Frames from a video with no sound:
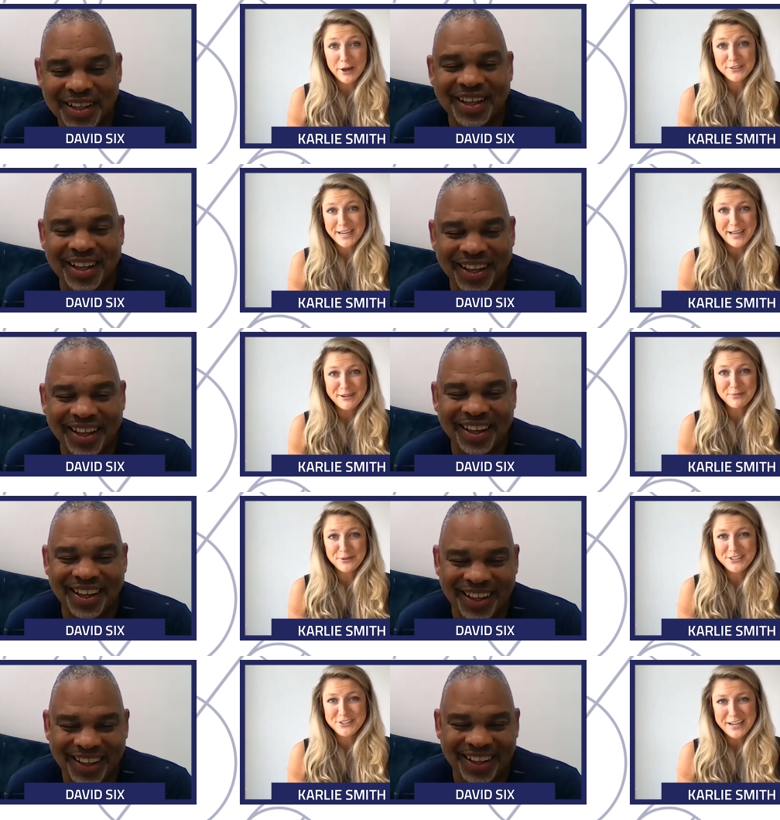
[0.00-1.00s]
Speaker 1: coach. I
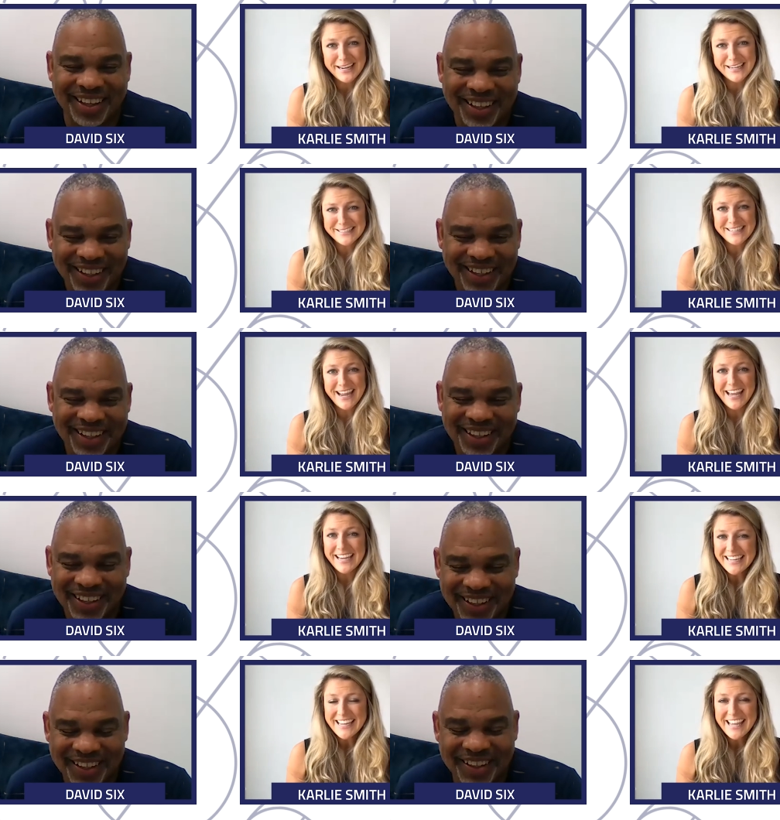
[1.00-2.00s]
appreciate it
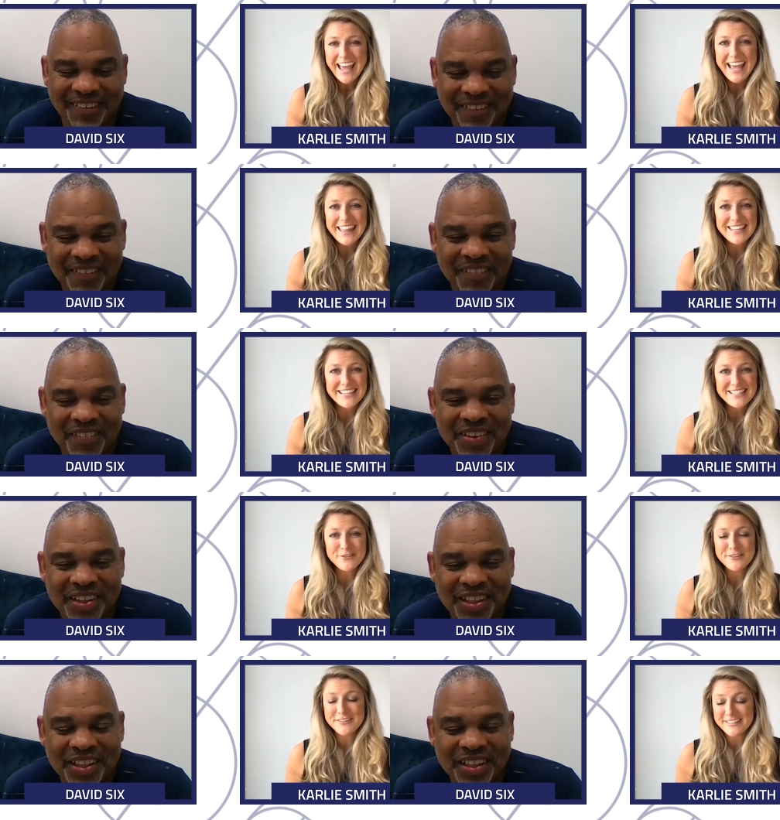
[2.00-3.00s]
today. And this
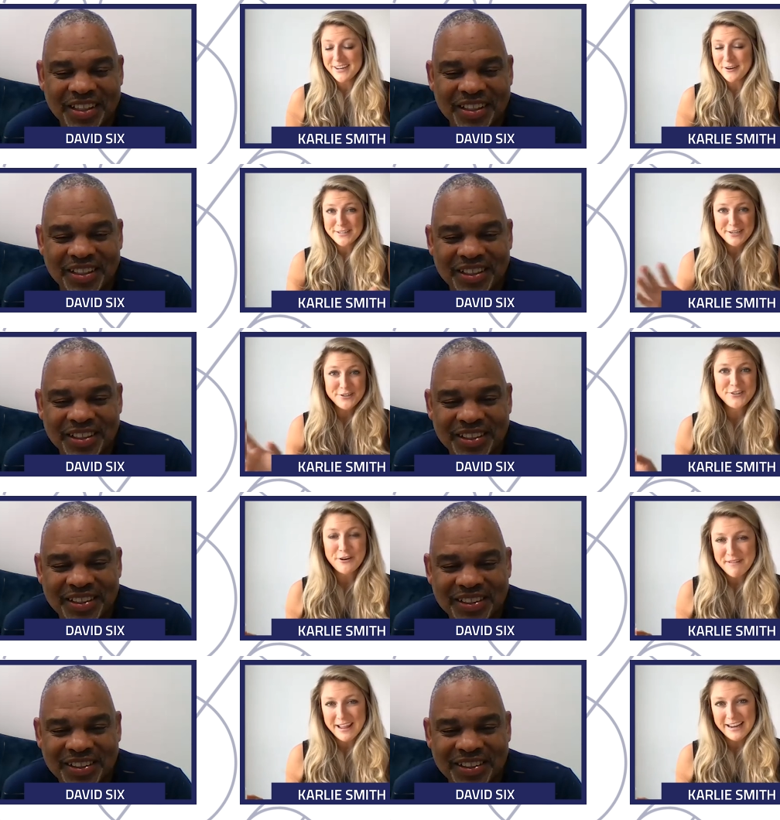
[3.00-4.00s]
will, you know, teach
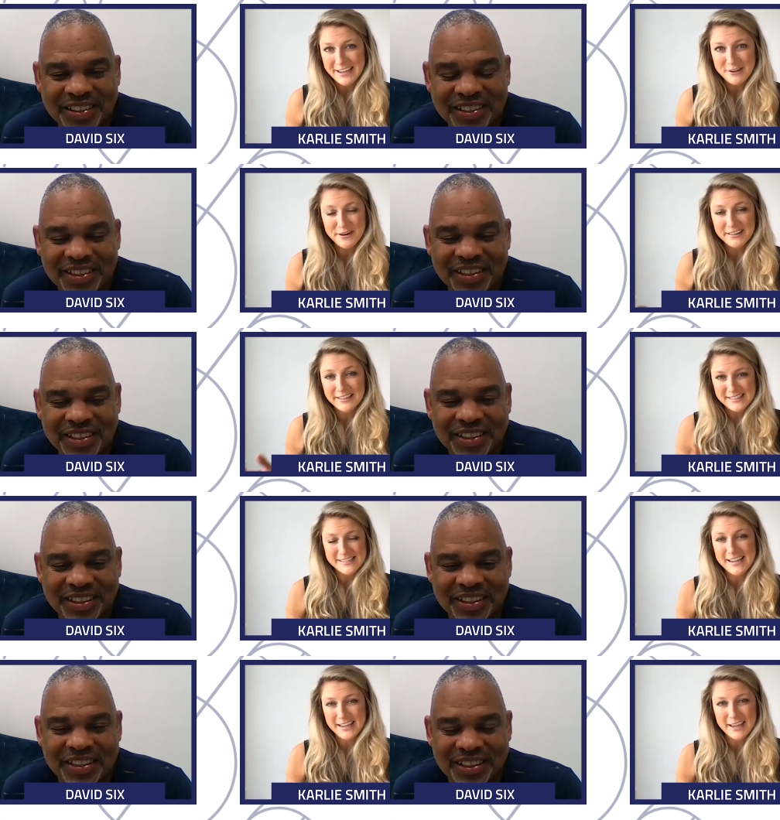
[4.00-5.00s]
so many who are
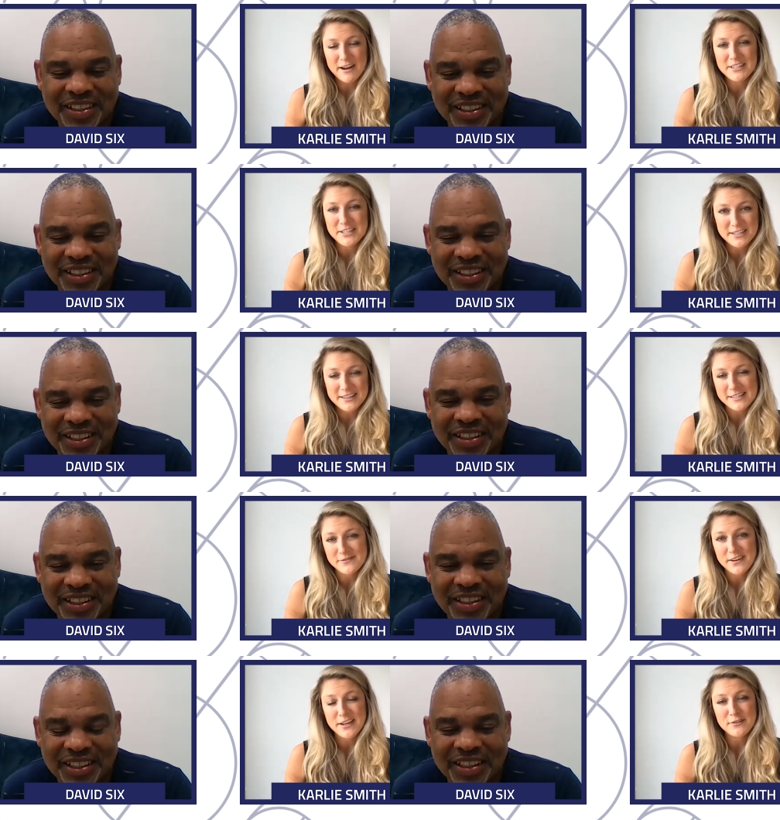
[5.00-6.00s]
listening and watching this
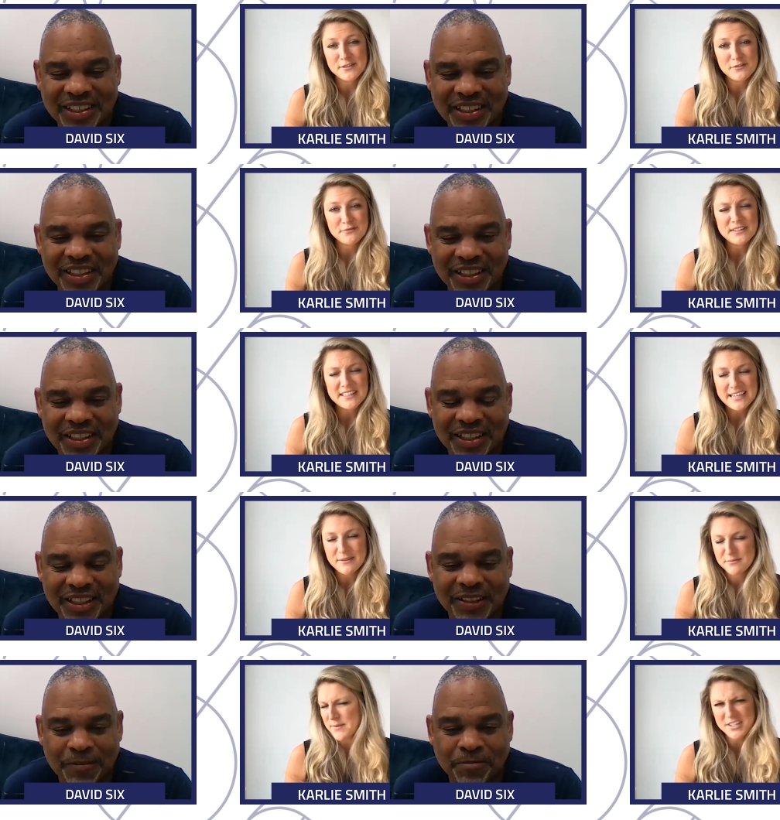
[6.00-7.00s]
video. So really
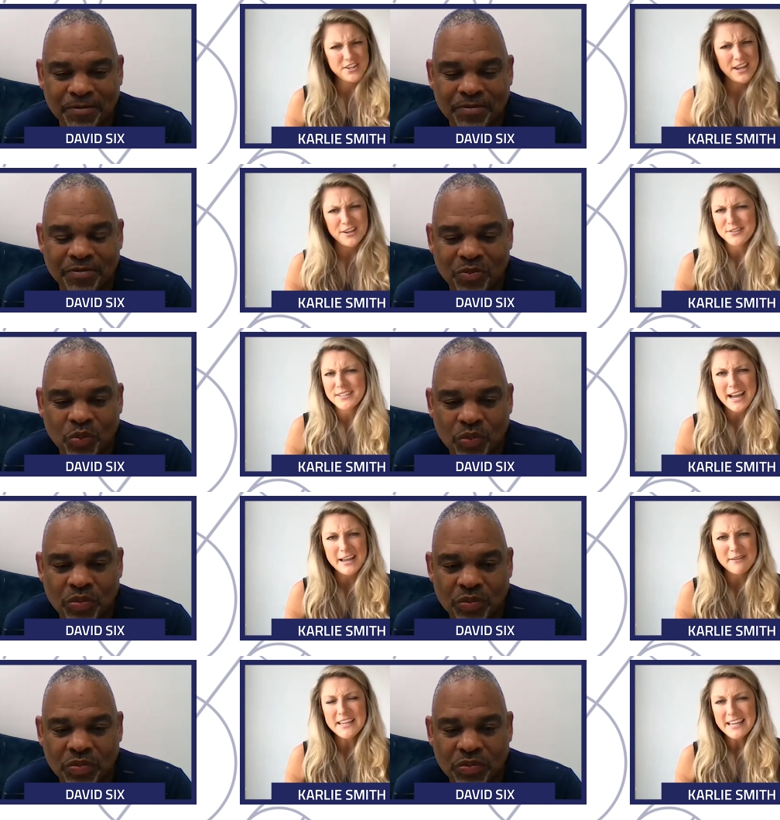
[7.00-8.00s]
appreciate your
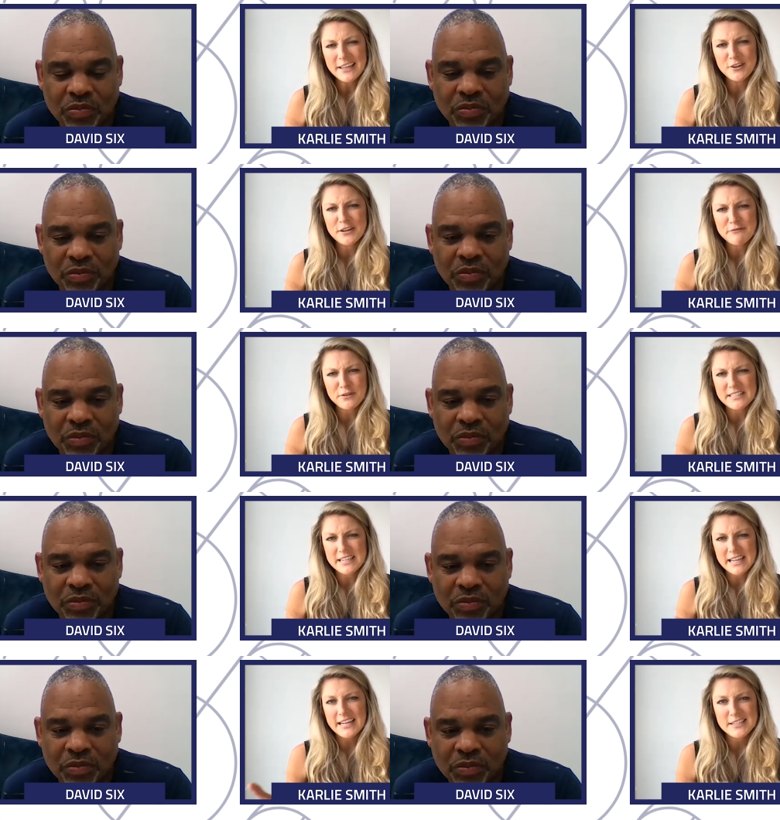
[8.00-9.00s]
time and looking forward to
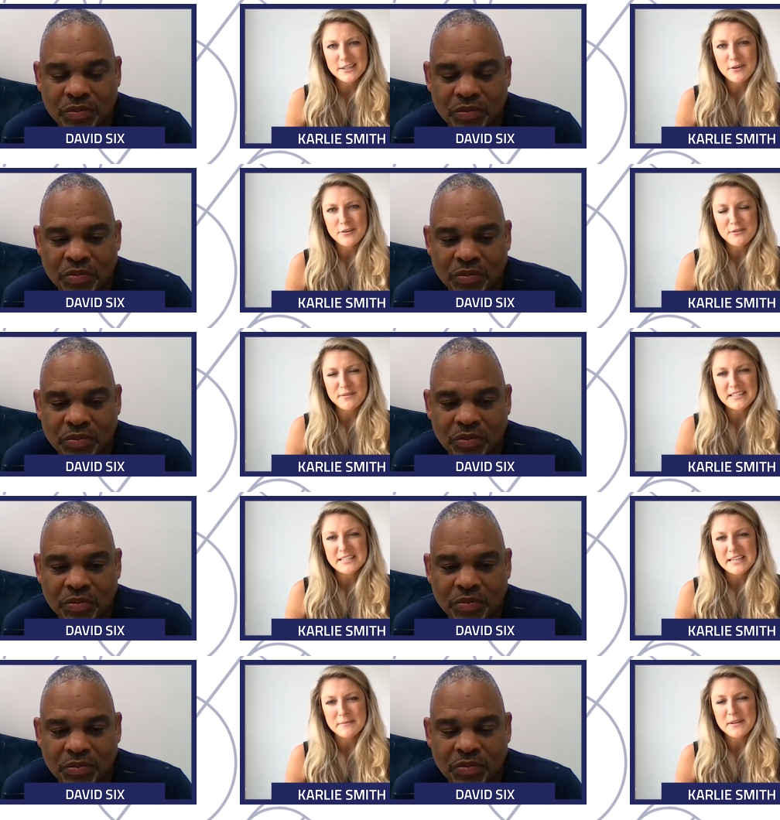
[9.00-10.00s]
getting to know you and the
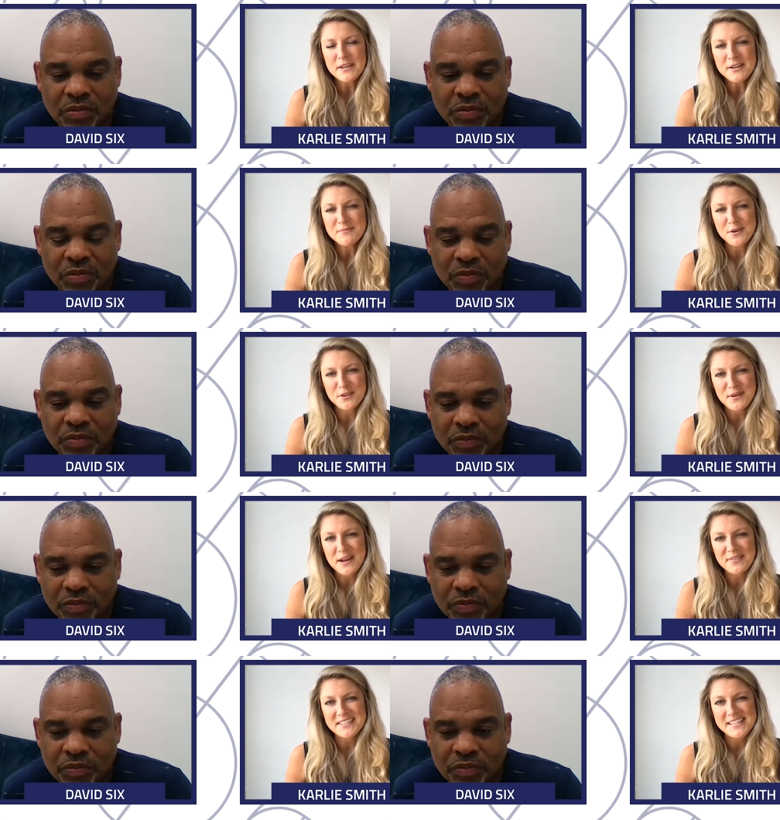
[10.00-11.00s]
team more
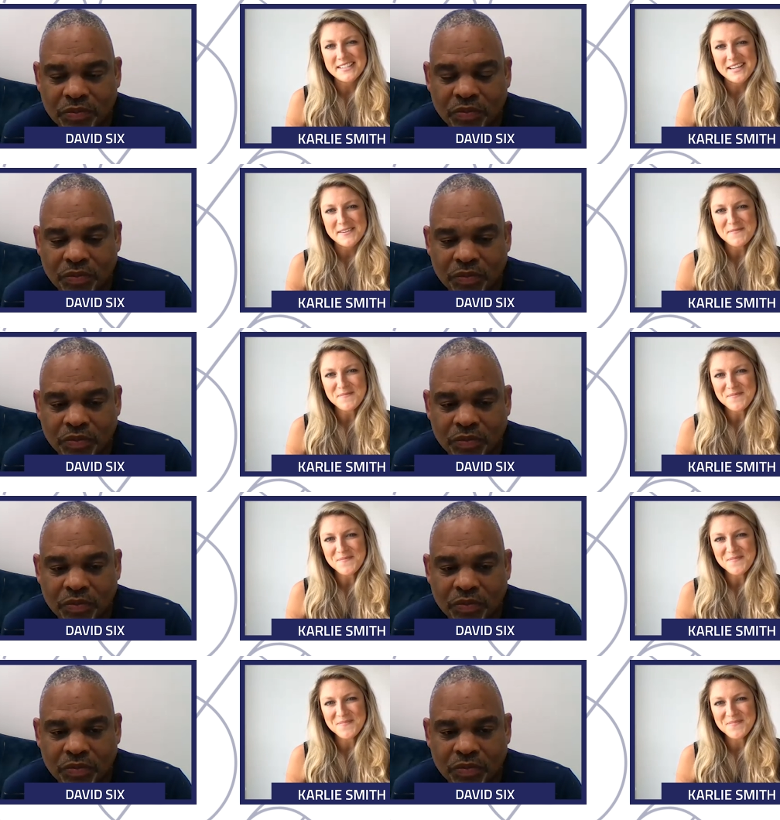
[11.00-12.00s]
throughout this season.
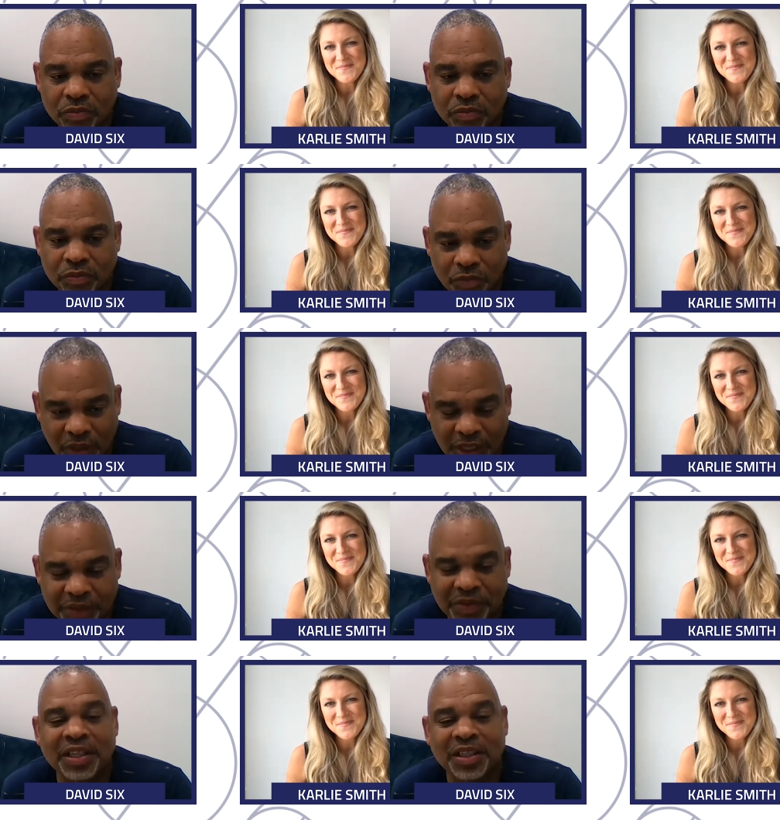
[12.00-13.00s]
Speaker 2: All right,
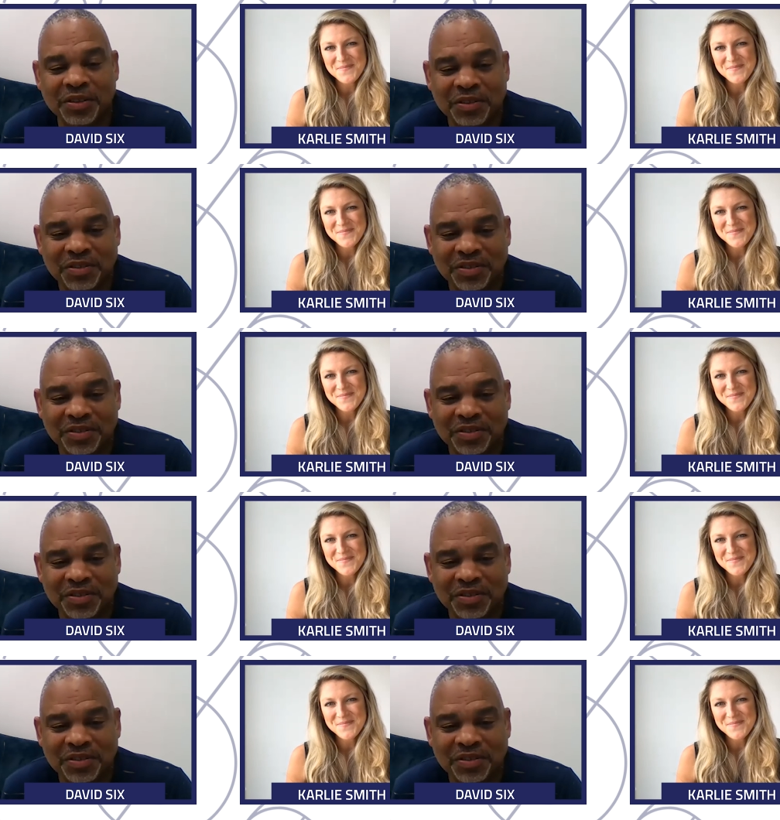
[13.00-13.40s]
thank you.